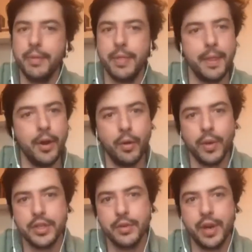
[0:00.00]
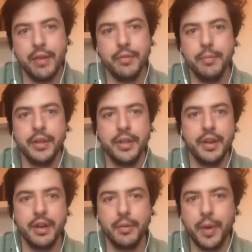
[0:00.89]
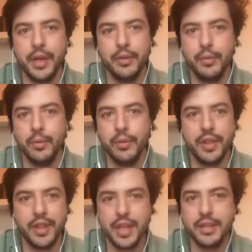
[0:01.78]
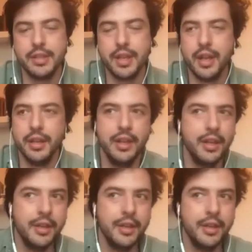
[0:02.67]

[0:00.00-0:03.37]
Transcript: Always you have a better way to do the things, and